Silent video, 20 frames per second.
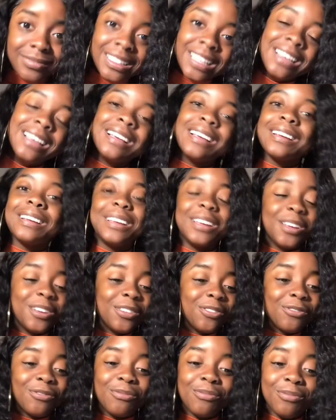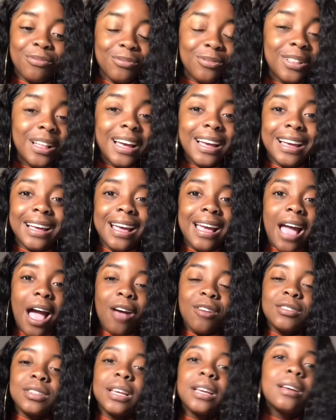I
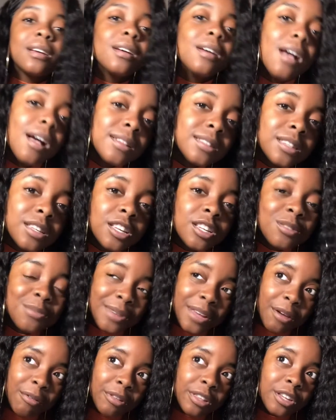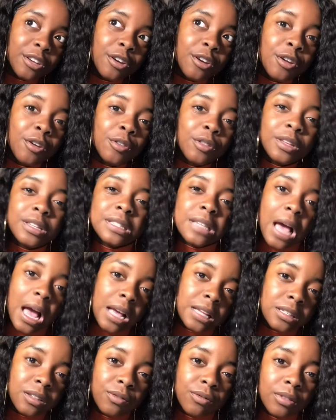was like, excuse me, I really don't know the
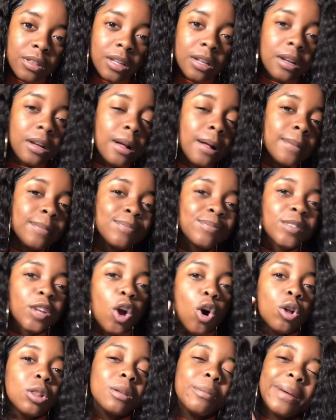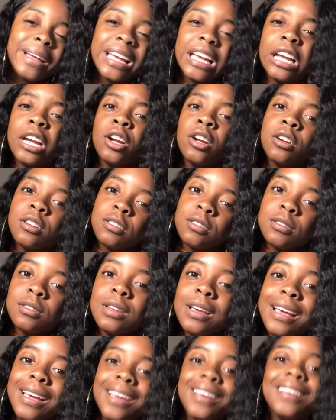size of the hole in my ears.